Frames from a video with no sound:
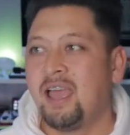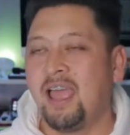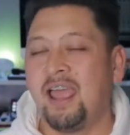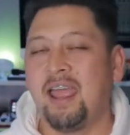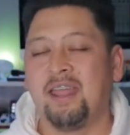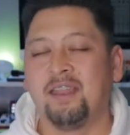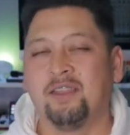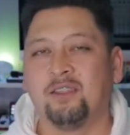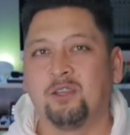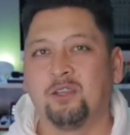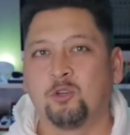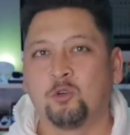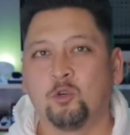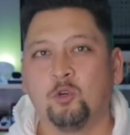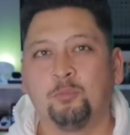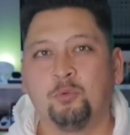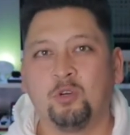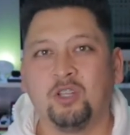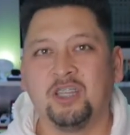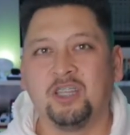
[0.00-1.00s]
And the
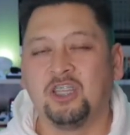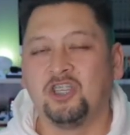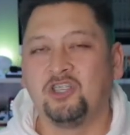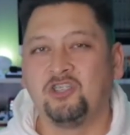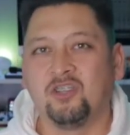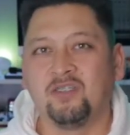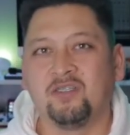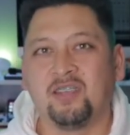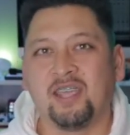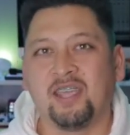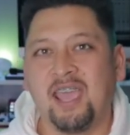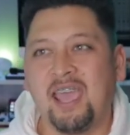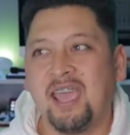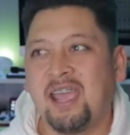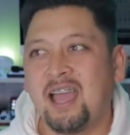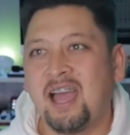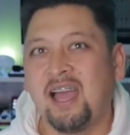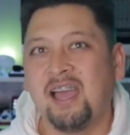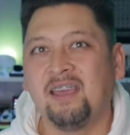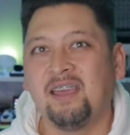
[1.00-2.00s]
group really is just like, hey
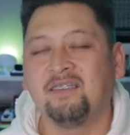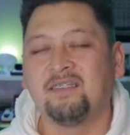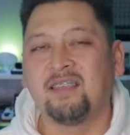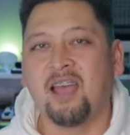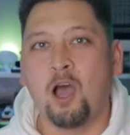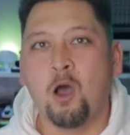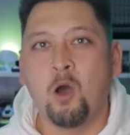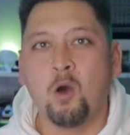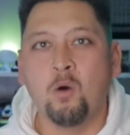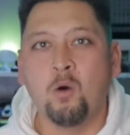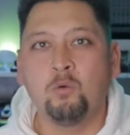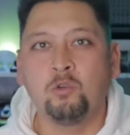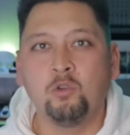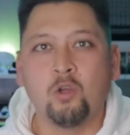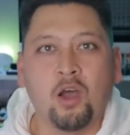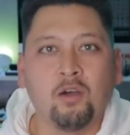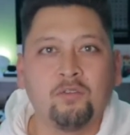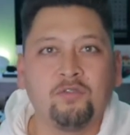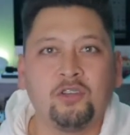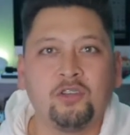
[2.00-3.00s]
guys, how
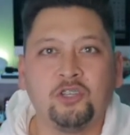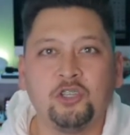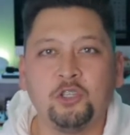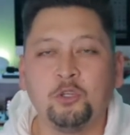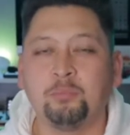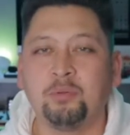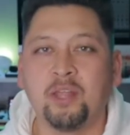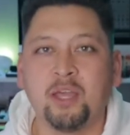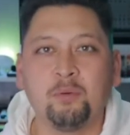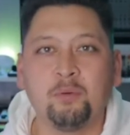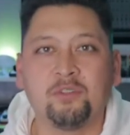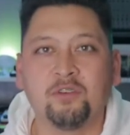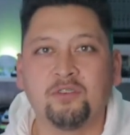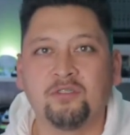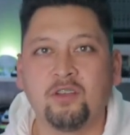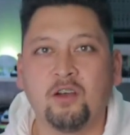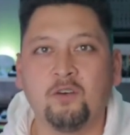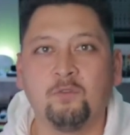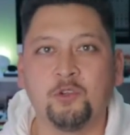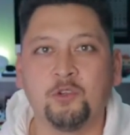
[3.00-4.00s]
often do you play with
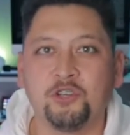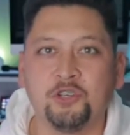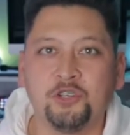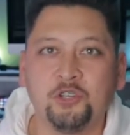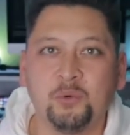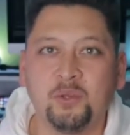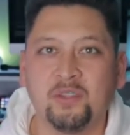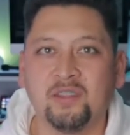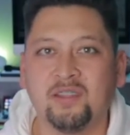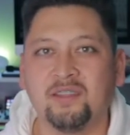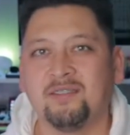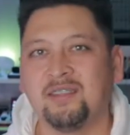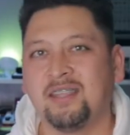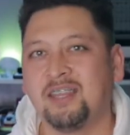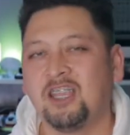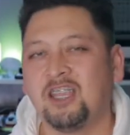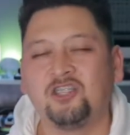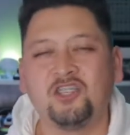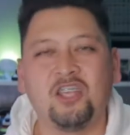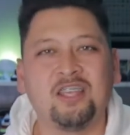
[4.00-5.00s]
yourself when you're doing this? And
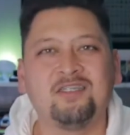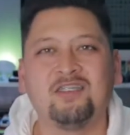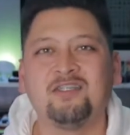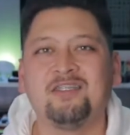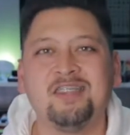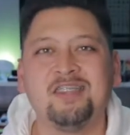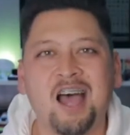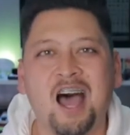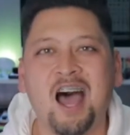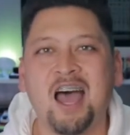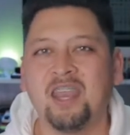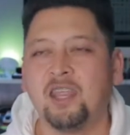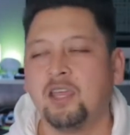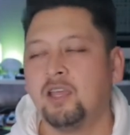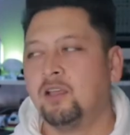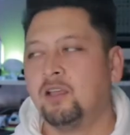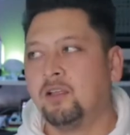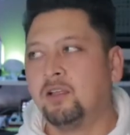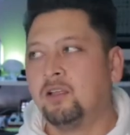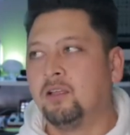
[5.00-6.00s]
it's just, it's just not
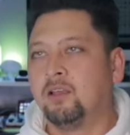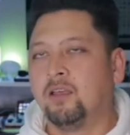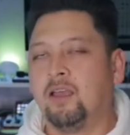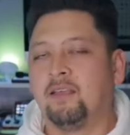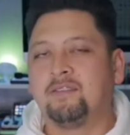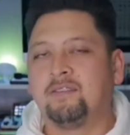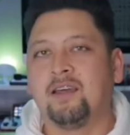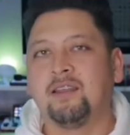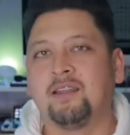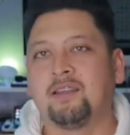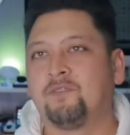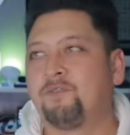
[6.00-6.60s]
it's not a